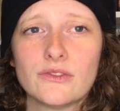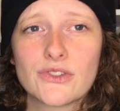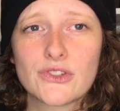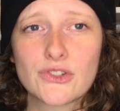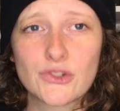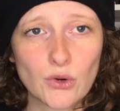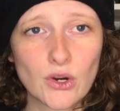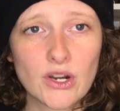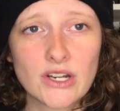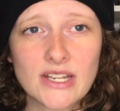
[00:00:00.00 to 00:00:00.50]

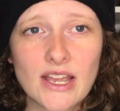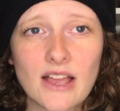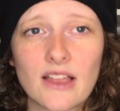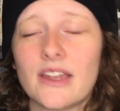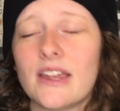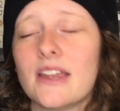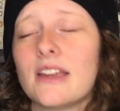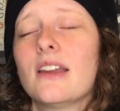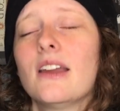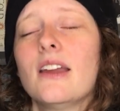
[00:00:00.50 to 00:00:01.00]

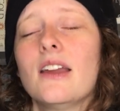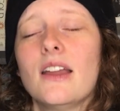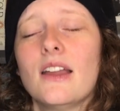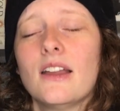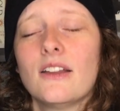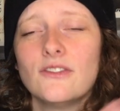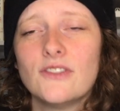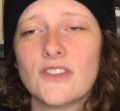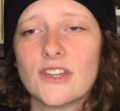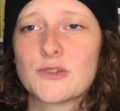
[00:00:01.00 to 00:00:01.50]
storytelling,
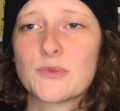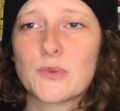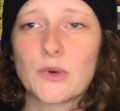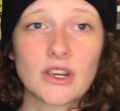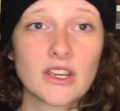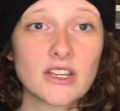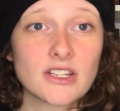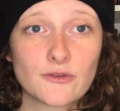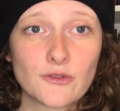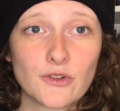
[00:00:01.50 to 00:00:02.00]
this
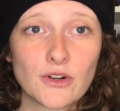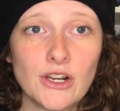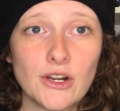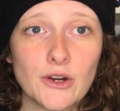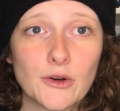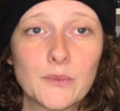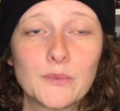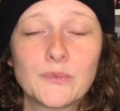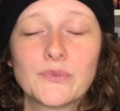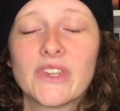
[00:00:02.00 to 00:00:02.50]
book is for
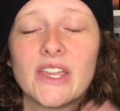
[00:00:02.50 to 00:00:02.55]
you.